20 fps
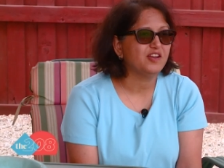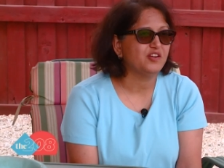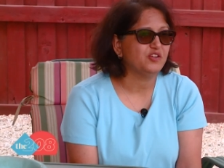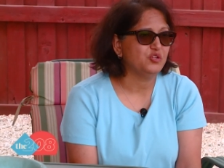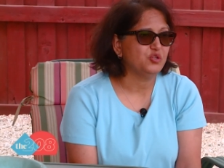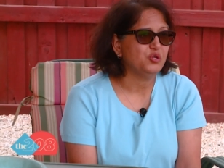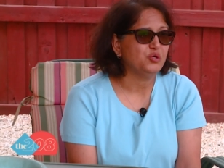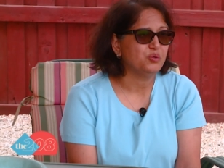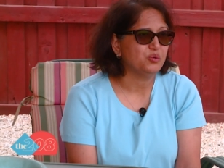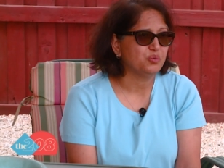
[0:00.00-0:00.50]
I
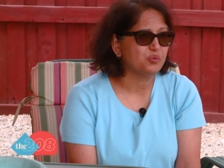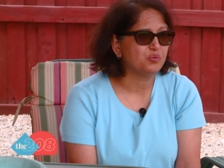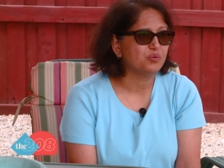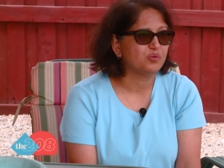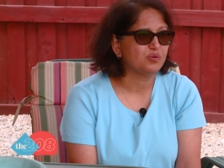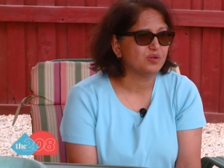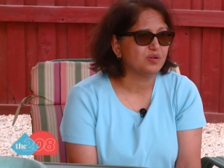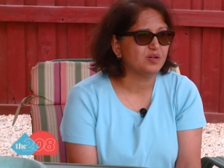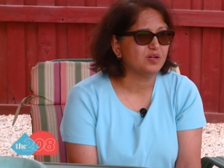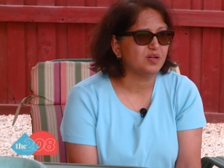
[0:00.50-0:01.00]
knew
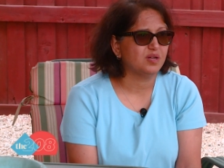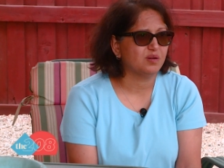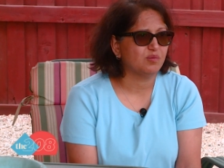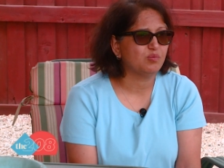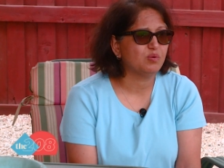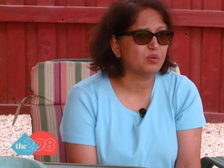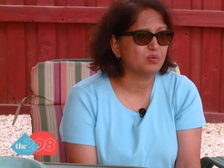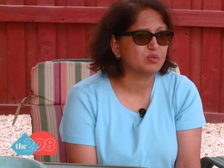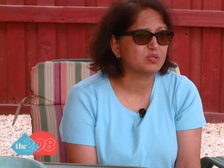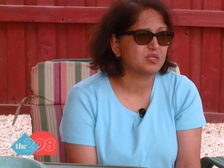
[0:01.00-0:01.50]
uh,
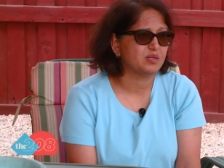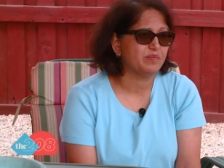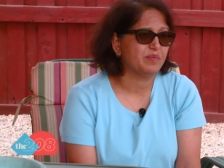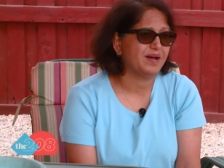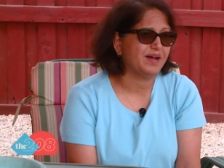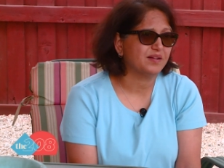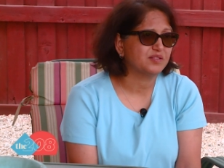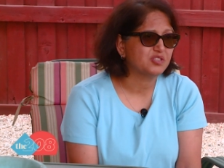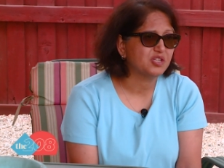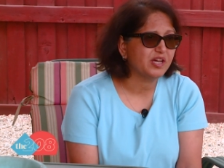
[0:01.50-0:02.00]
what was
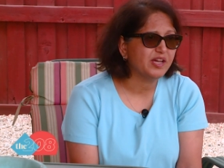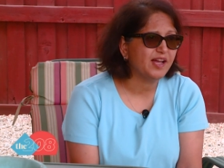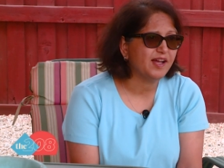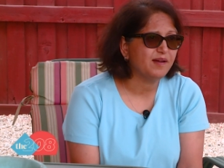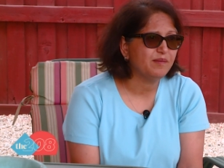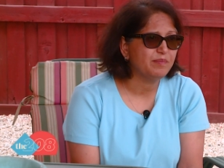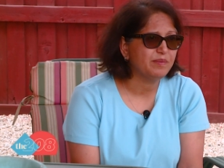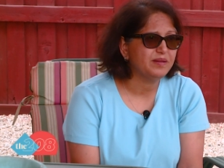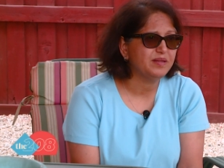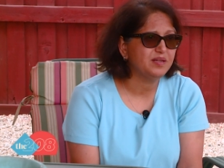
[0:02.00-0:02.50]
about to
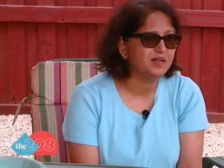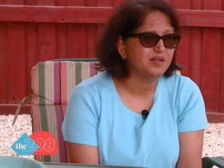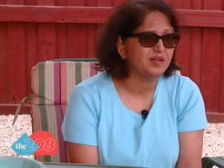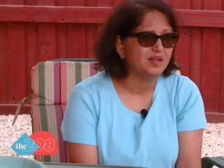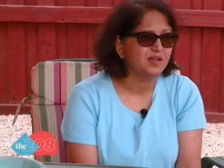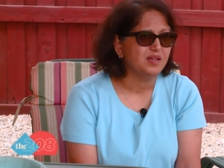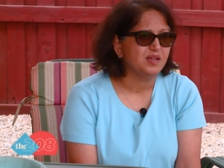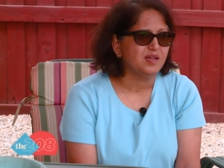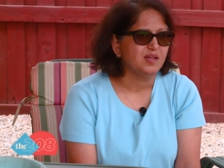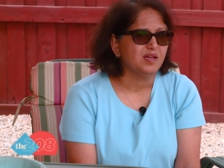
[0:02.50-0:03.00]
happen.
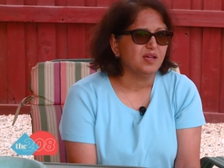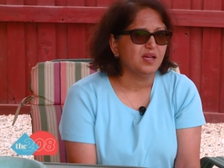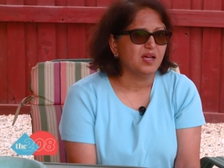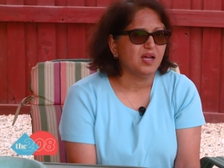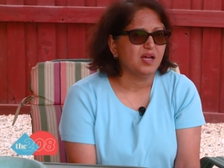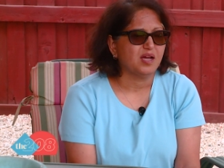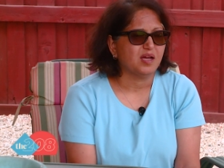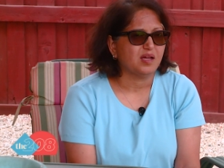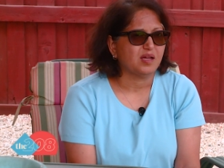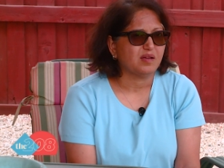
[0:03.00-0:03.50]

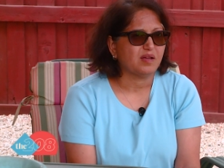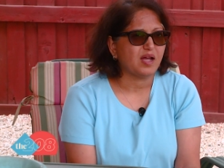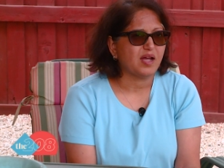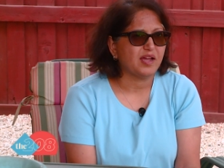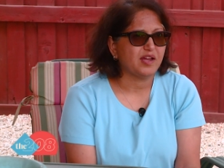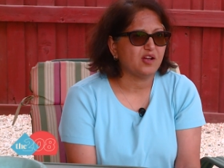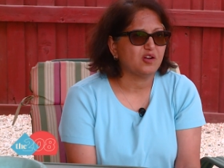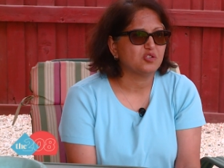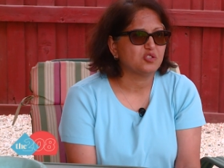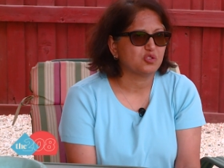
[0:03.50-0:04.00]
Uh,
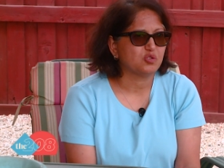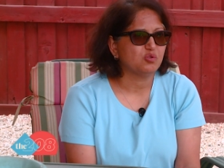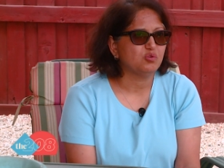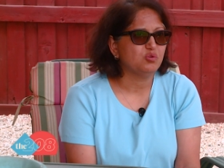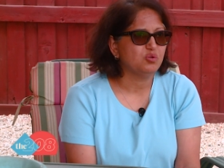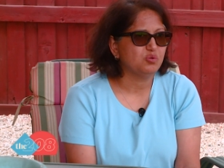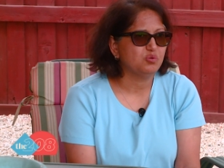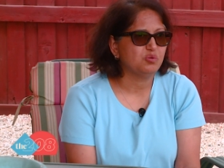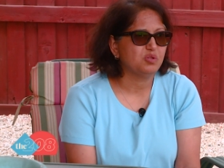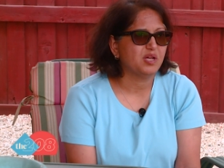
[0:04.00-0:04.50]
I also
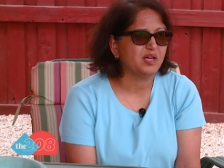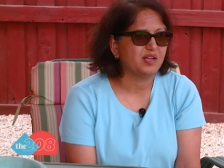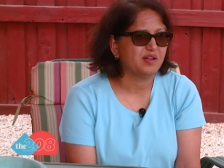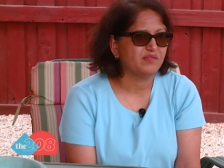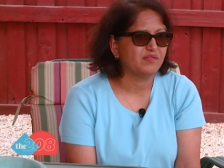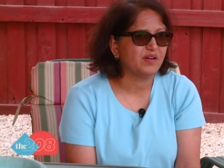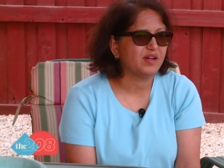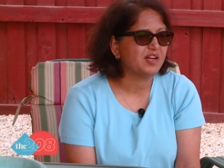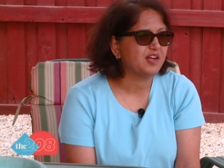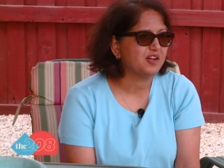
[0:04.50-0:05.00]
knew that
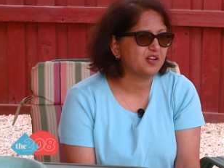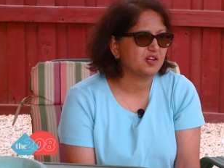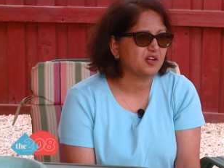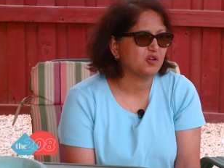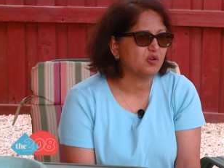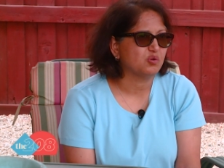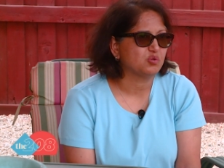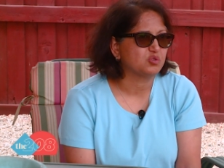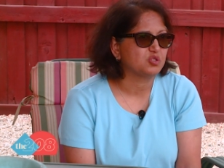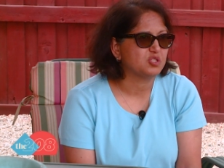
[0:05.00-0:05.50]
if I didn't
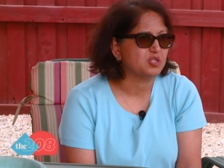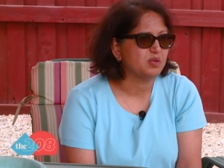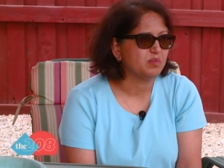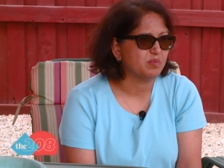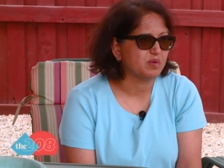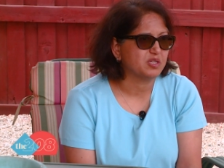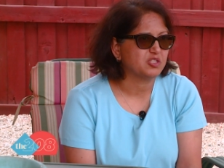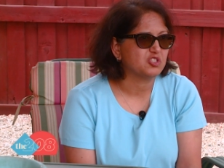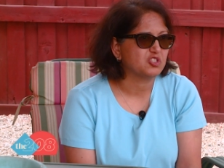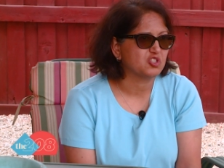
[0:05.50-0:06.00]
go see
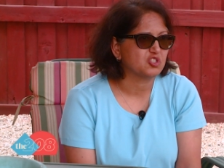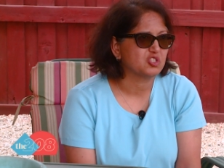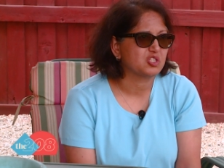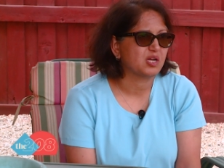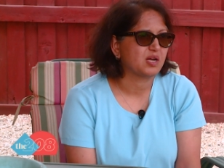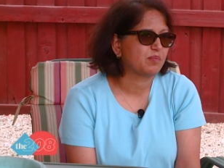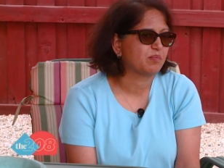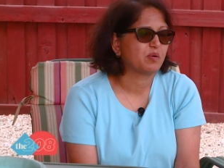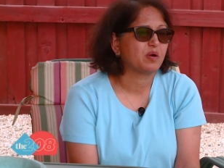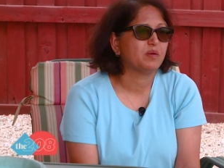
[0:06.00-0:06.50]
my sister,
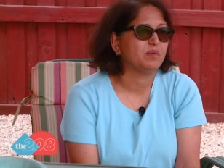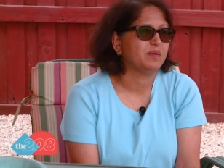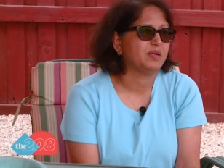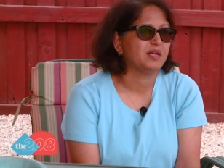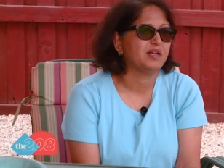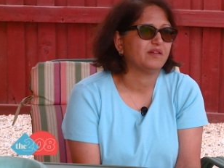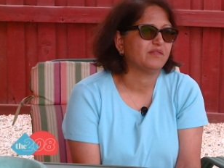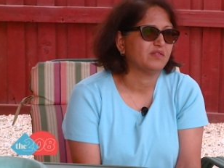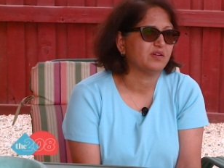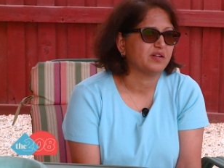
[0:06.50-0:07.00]
I'd probably
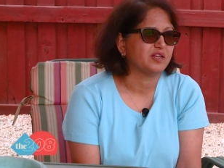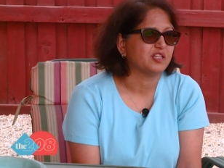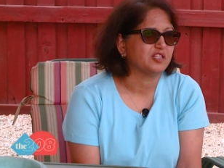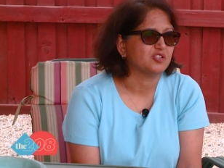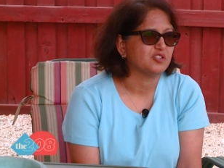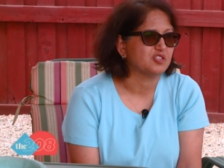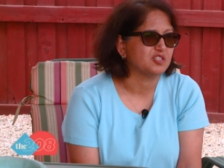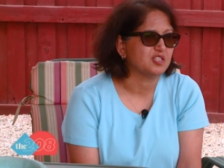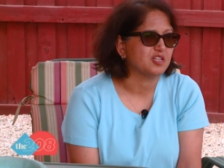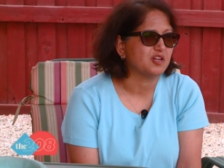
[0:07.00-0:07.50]
never
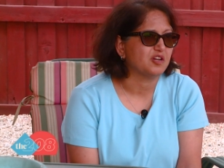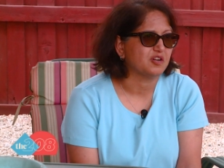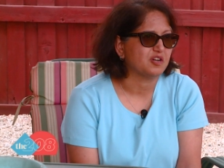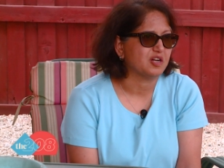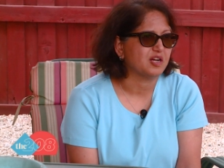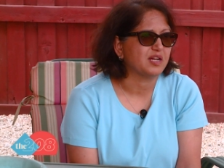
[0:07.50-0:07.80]
get to see her